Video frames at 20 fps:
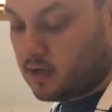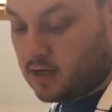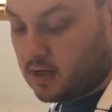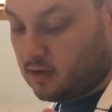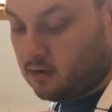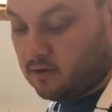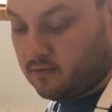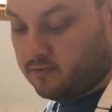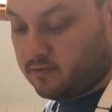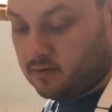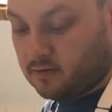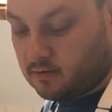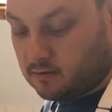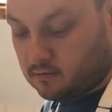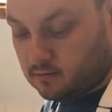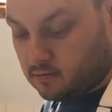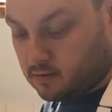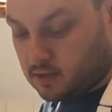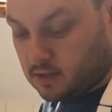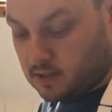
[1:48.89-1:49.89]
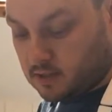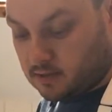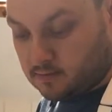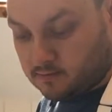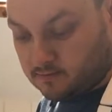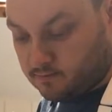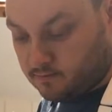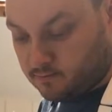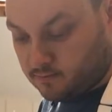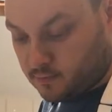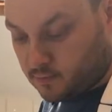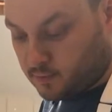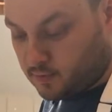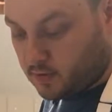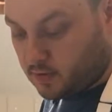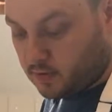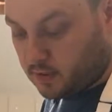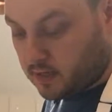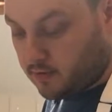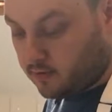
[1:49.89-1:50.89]
heat the oven, we'll put
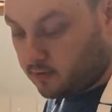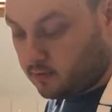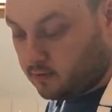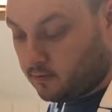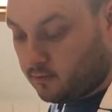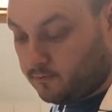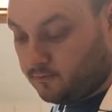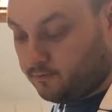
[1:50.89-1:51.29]
that on later on.